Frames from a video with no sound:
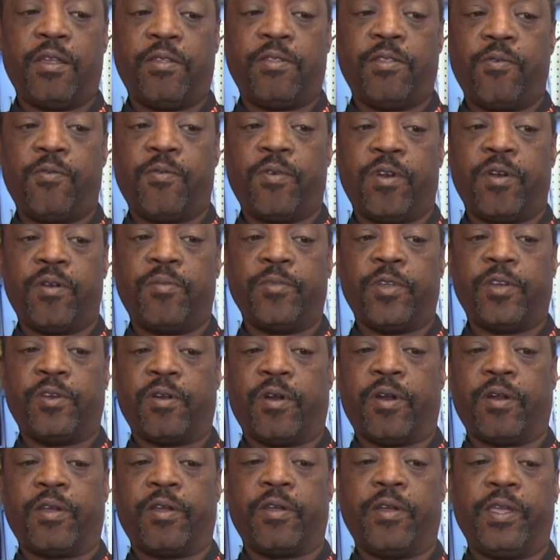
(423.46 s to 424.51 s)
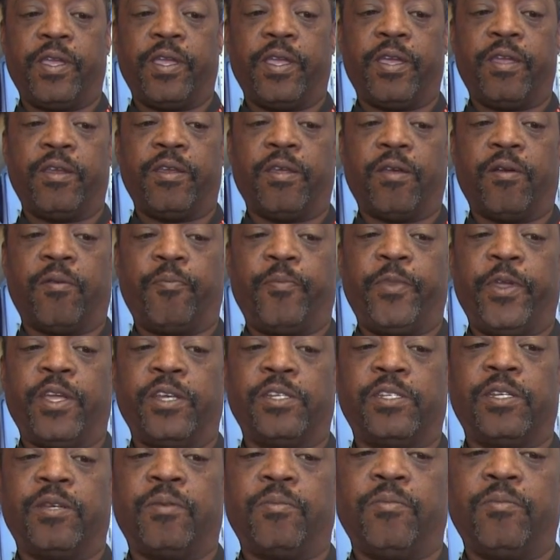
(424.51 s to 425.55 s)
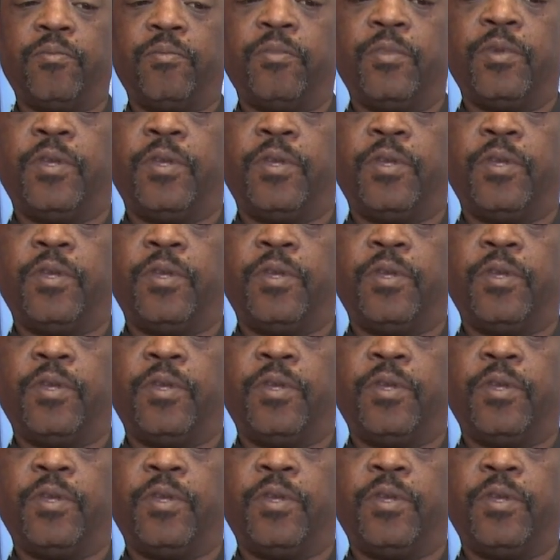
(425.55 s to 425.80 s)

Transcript: of the worm, the darker end. That'll pinch him,